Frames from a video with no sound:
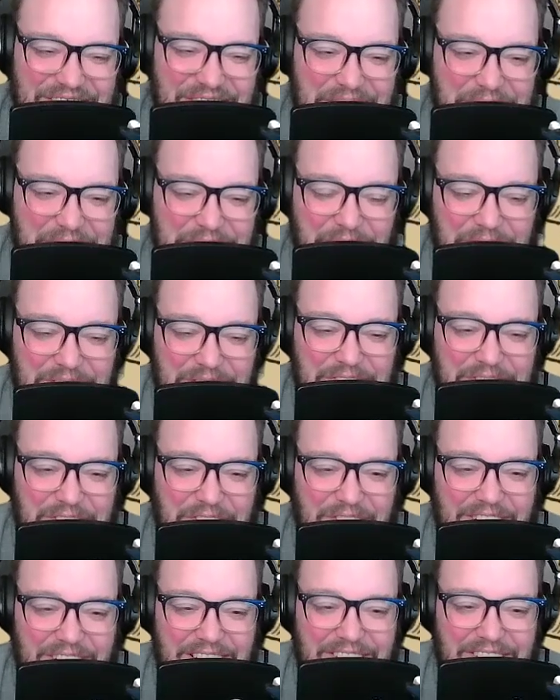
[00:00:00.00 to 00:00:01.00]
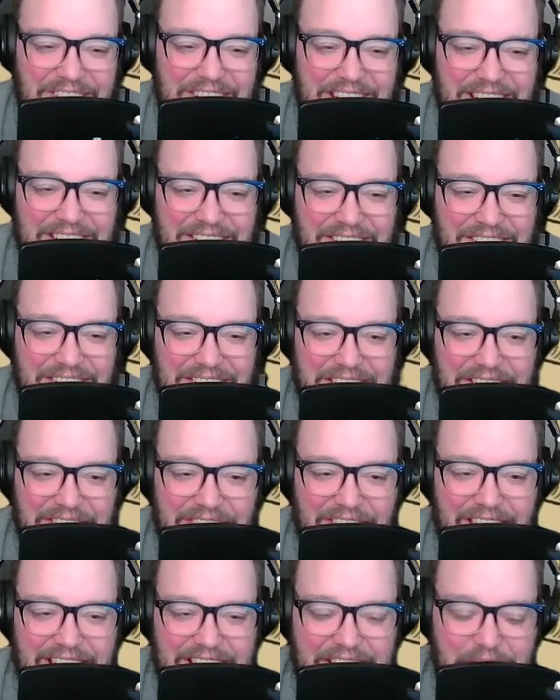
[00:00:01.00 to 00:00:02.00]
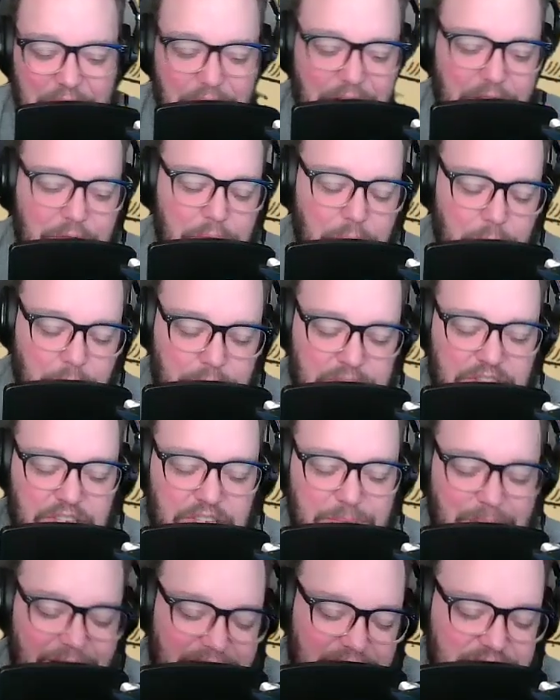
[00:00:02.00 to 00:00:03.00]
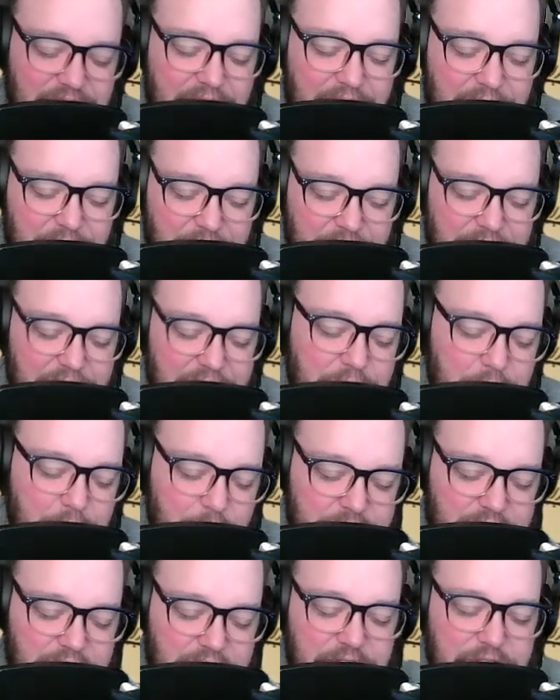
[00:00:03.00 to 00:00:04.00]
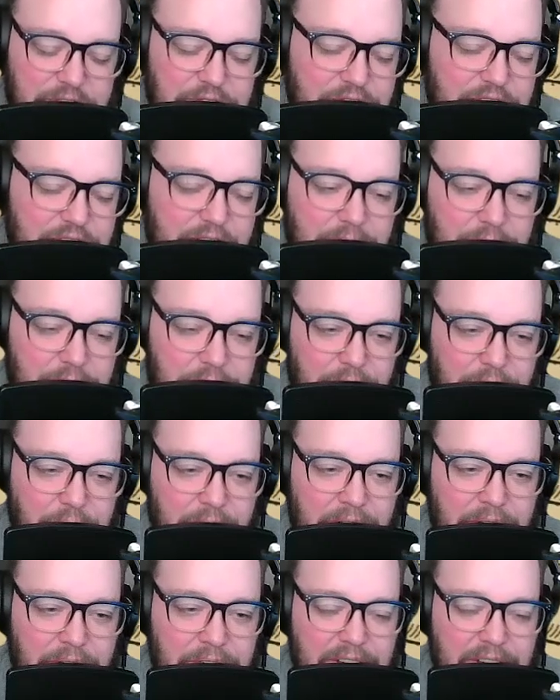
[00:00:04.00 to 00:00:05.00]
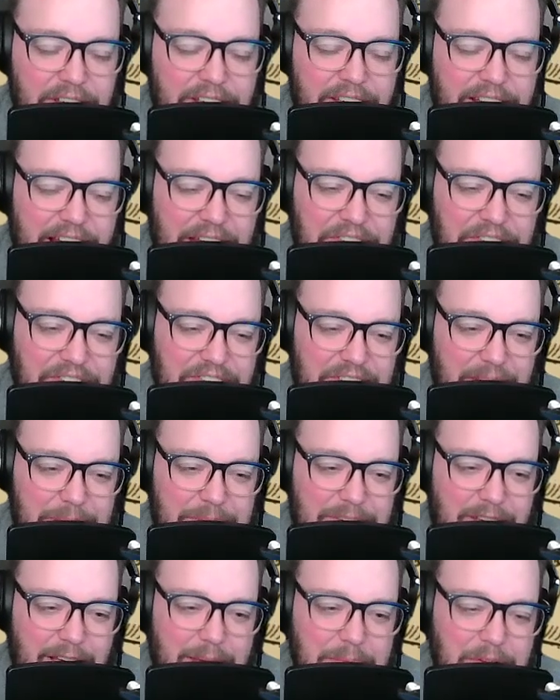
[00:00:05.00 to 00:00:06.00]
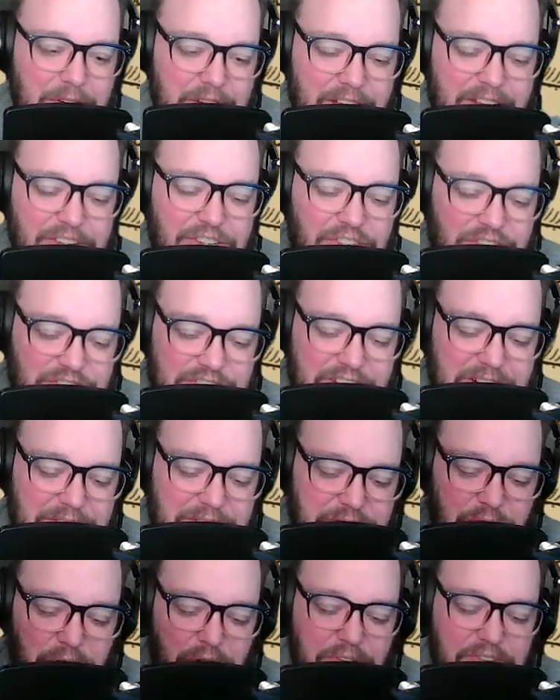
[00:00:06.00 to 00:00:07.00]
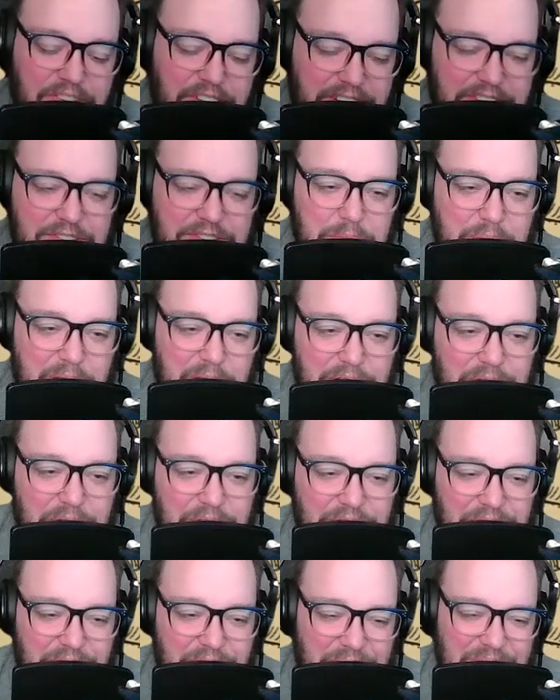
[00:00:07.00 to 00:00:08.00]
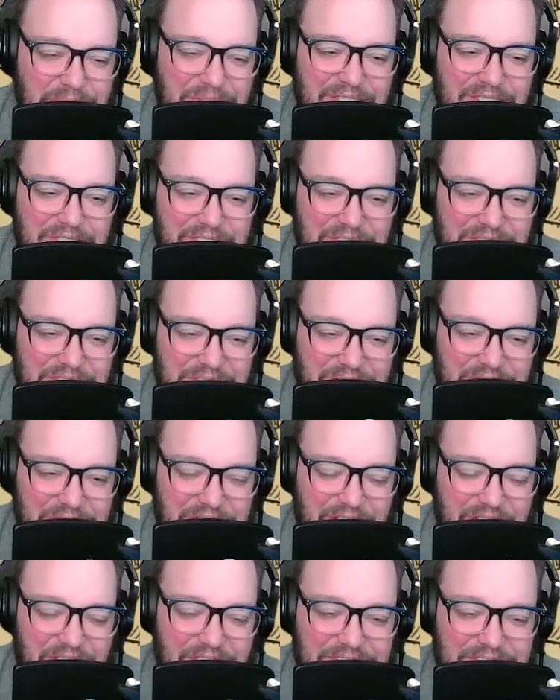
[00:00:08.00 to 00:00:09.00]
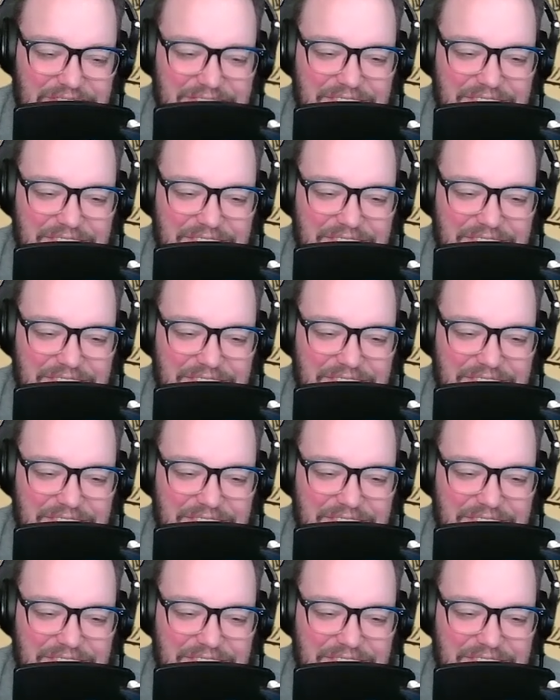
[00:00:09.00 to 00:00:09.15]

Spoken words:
Your head falls to the ground, and he like throws the spikes down, or he throws the scissors down on the ground. At the same time, your head just kind of falls and gets impaled on one of the tongs.